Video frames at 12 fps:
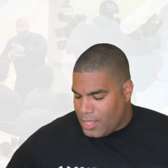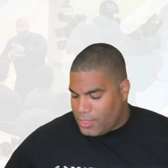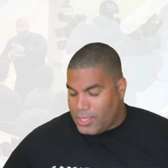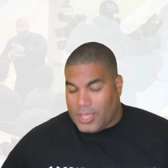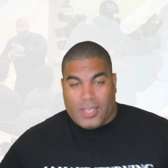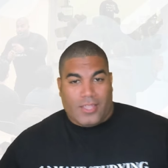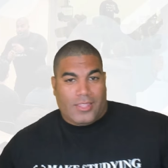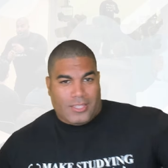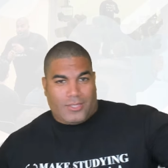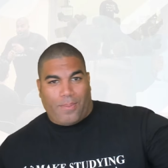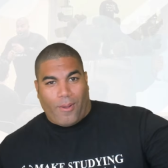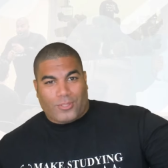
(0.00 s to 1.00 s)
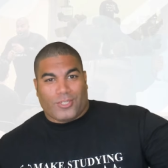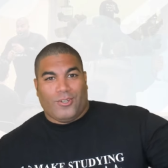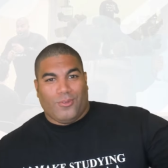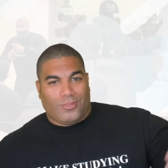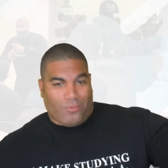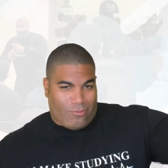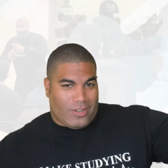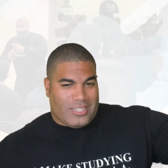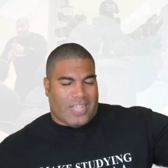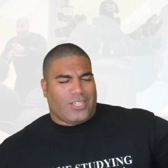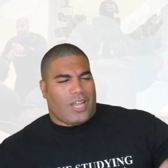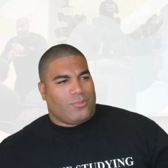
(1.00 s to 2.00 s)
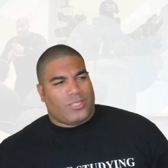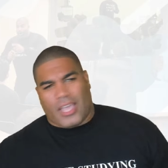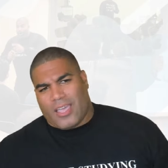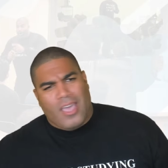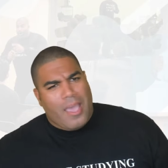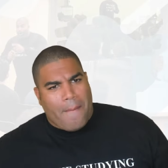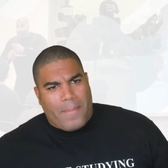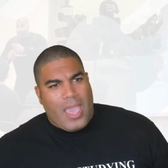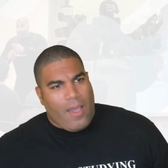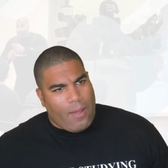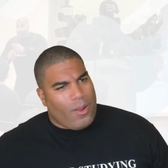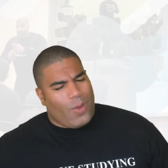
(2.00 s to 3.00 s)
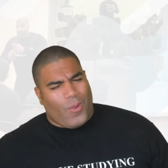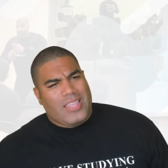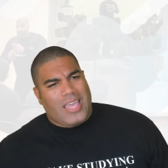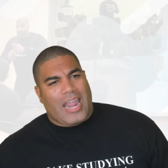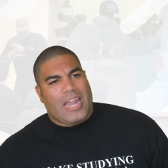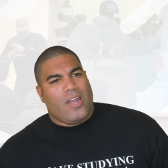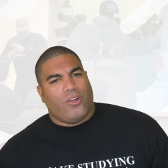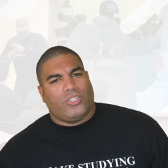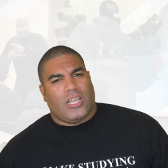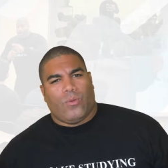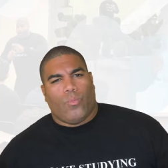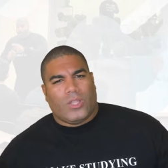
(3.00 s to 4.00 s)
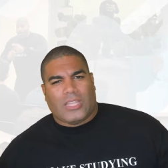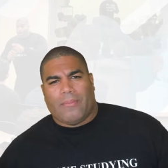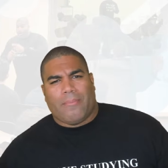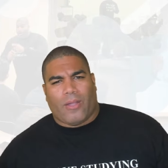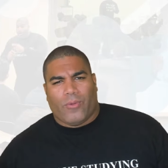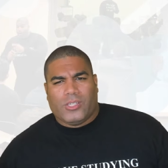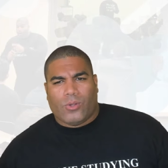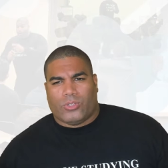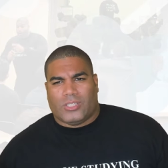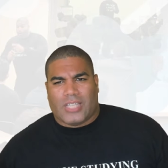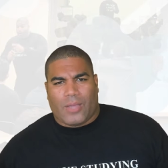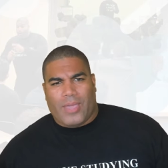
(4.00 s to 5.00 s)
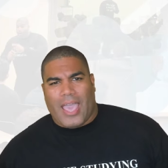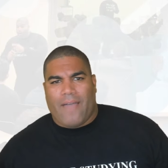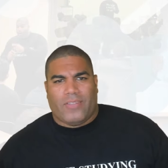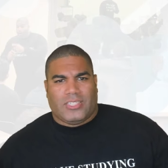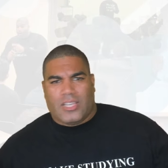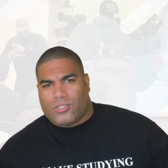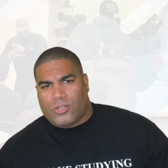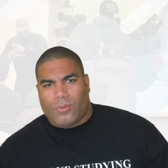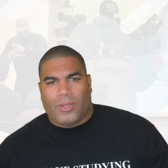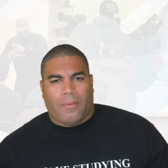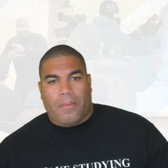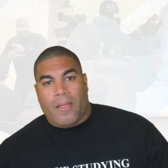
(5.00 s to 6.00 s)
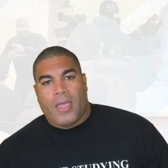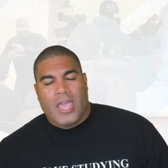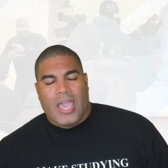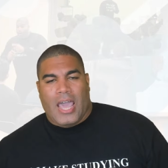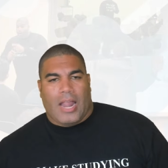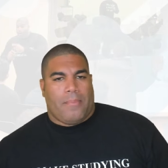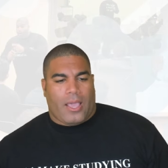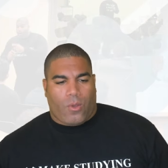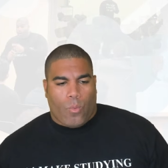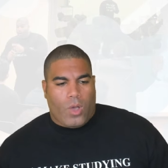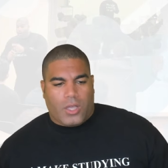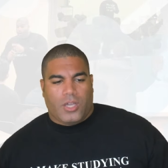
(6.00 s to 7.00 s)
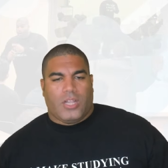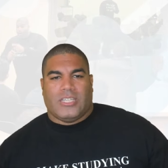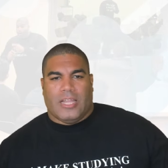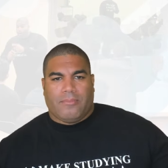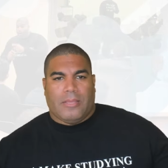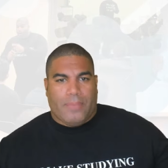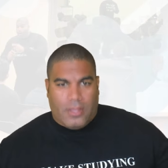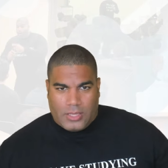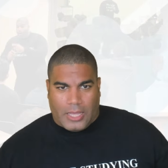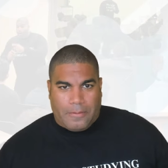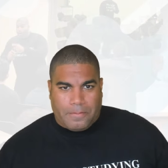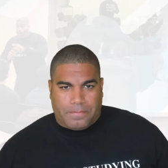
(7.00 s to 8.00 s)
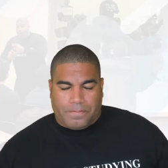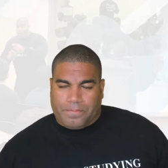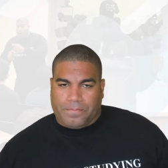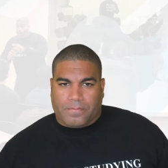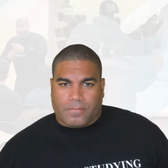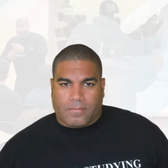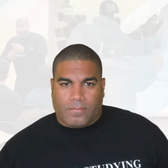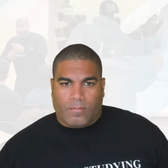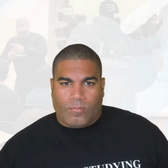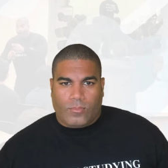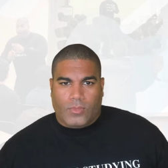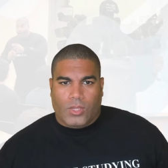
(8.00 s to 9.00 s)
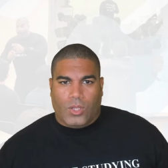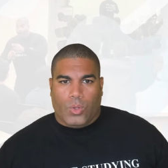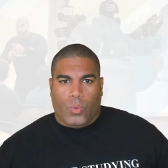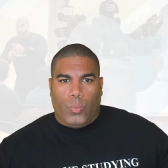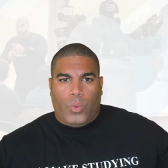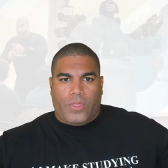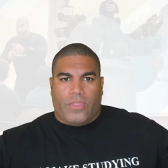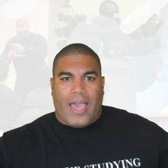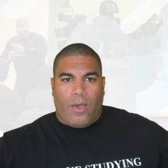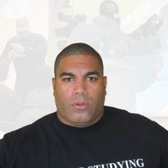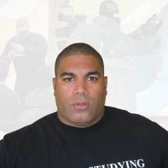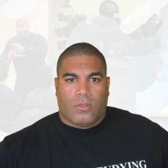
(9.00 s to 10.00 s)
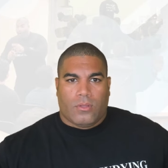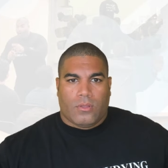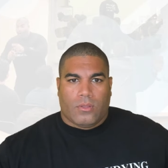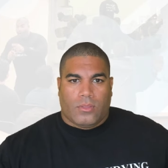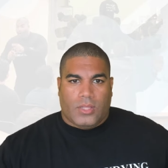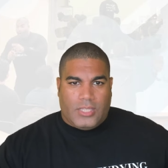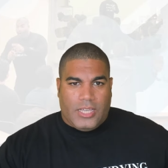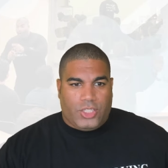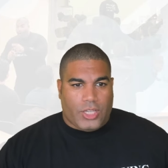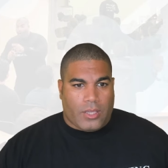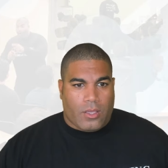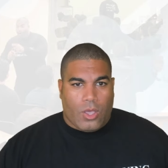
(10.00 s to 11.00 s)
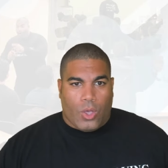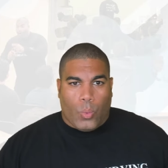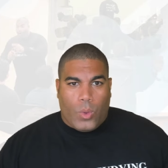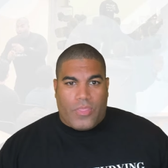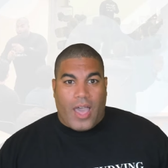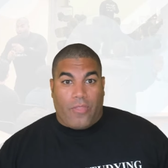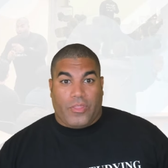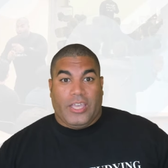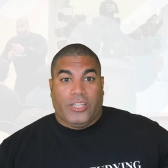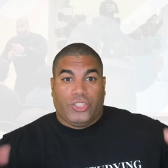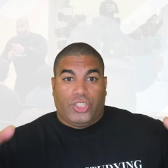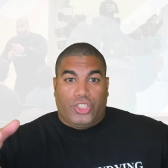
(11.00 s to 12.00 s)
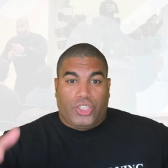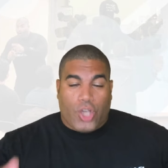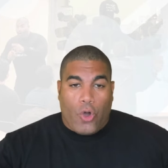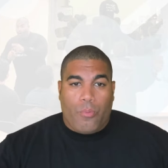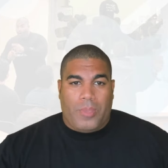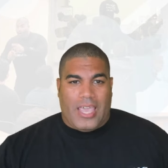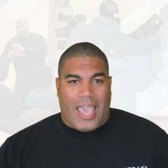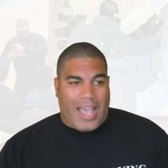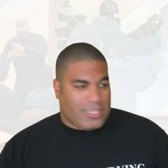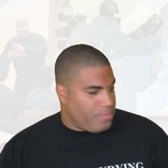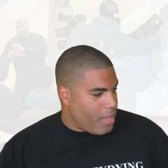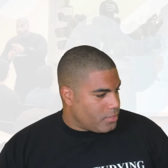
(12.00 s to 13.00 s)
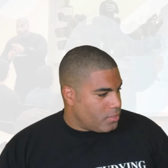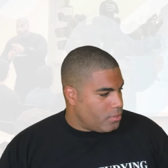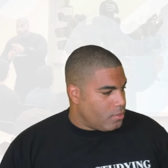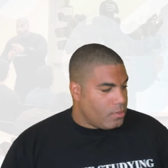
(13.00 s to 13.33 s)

the this person who's one of these educators was like, yeah, I read that, I didn't understand what they meant by resources. Like we have a center and we have a, I'm like, what good is an empty building without the teaching, without the show me aspect,